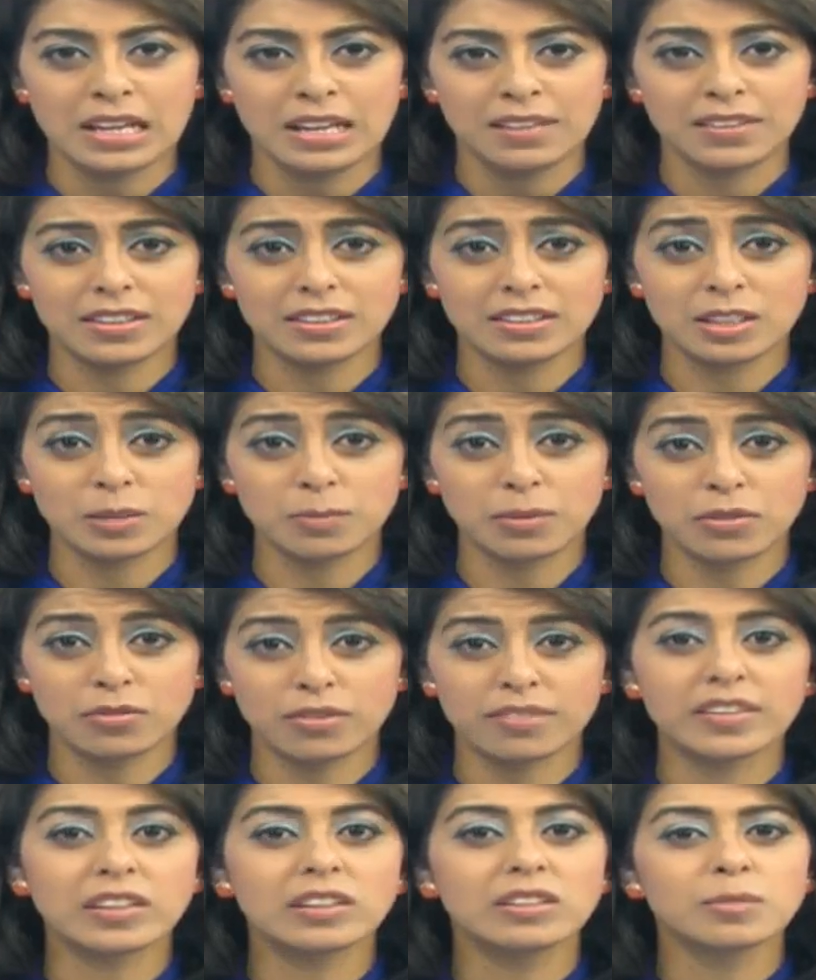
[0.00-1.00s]
This has been
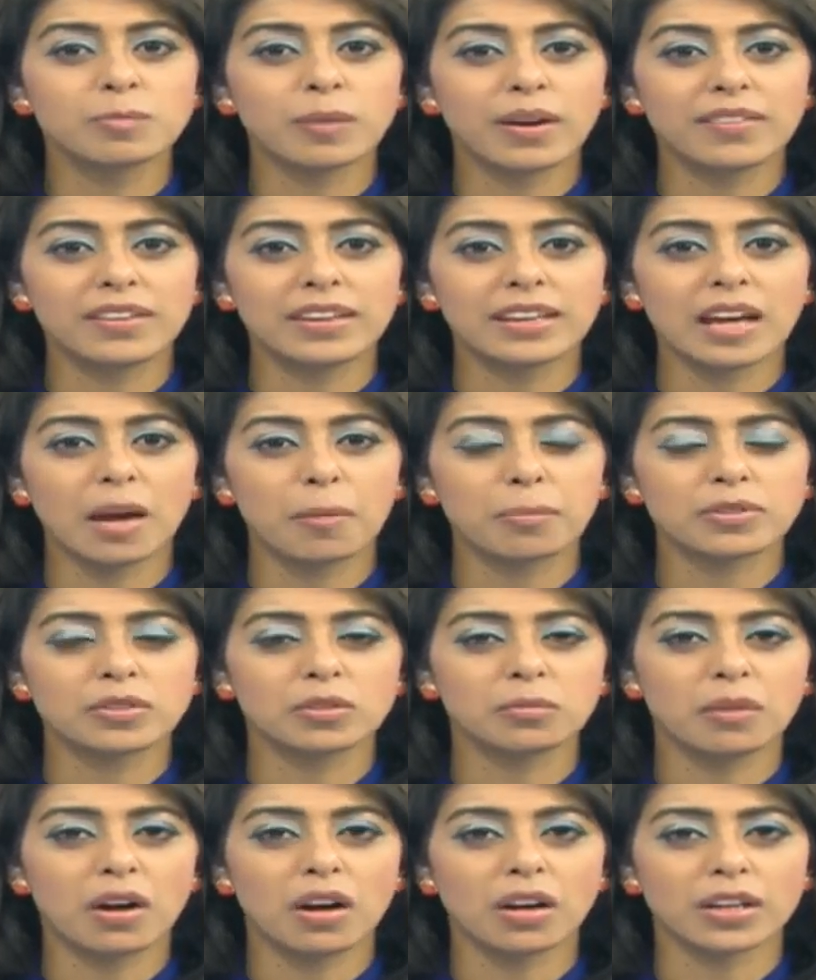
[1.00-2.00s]
revealed by the
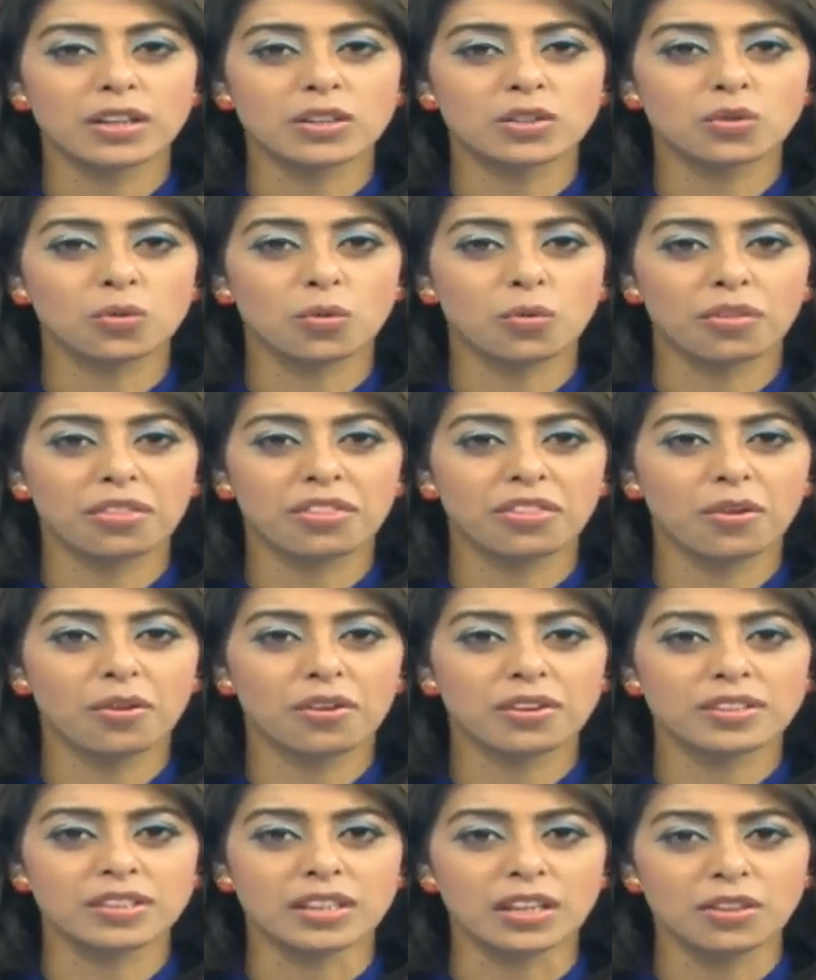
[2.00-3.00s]
Capital Markets Authority